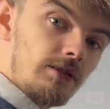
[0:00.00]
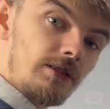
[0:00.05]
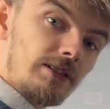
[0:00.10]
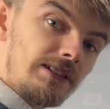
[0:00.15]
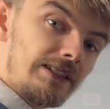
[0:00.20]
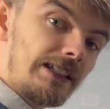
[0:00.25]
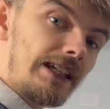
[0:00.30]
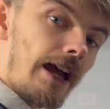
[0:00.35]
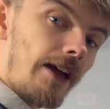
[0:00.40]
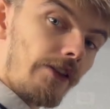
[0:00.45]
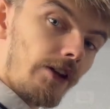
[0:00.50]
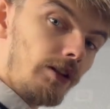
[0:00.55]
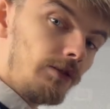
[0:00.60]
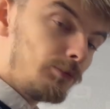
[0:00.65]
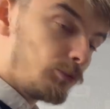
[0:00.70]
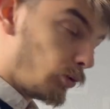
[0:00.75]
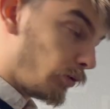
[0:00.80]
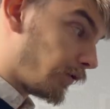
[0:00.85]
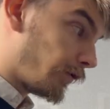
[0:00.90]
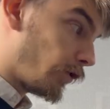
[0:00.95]
together
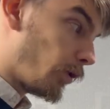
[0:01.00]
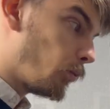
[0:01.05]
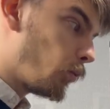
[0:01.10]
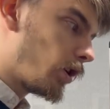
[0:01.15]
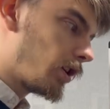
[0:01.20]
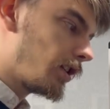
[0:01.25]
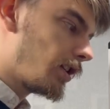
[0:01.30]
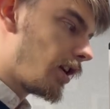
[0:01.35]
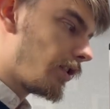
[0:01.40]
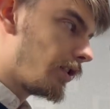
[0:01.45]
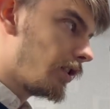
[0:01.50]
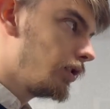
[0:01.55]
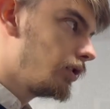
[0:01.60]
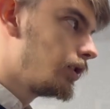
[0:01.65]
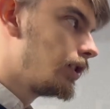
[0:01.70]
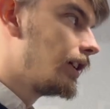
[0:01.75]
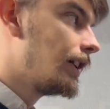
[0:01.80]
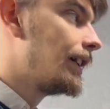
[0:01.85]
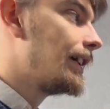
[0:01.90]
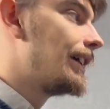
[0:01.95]
or from one another,
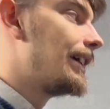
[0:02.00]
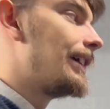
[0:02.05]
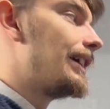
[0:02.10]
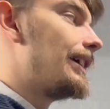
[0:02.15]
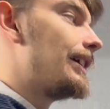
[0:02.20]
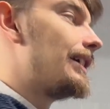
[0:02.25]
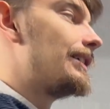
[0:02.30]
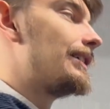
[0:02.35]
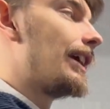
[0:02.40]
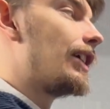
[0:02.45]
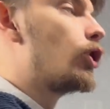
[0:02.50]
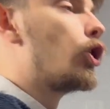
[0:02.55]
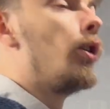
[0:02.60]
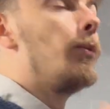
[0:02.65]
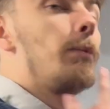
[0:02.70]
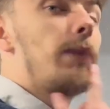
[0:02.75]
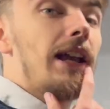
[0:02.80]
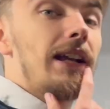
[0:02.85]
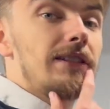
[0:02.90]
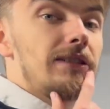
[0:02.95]
it is a
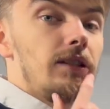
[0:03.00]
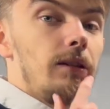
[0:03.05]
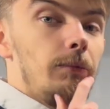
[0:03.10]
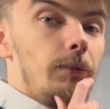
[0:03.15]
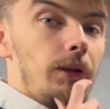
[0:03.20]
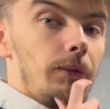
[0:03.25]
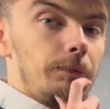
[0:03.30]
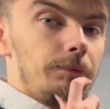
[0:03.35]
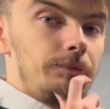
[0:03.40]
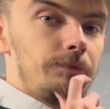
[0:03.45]
complex number.